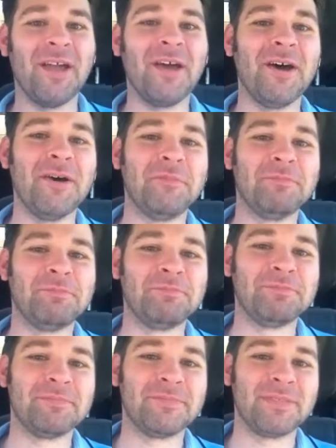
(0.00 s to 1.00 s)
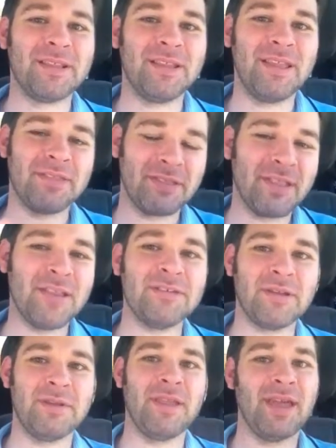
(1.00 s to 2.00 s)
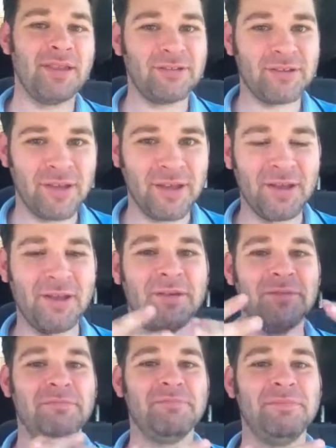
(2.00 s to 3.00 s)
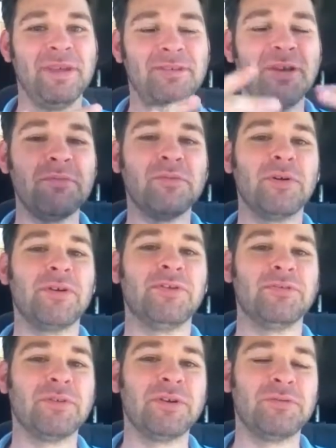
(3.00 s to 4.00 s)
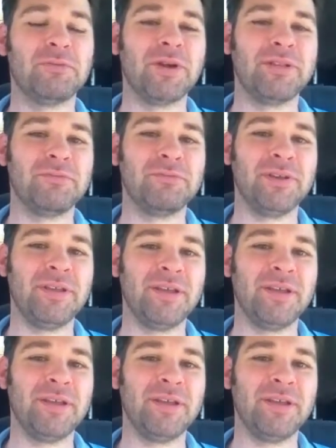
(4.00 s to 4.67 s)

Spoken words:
yeah, the last time he had us mix up was when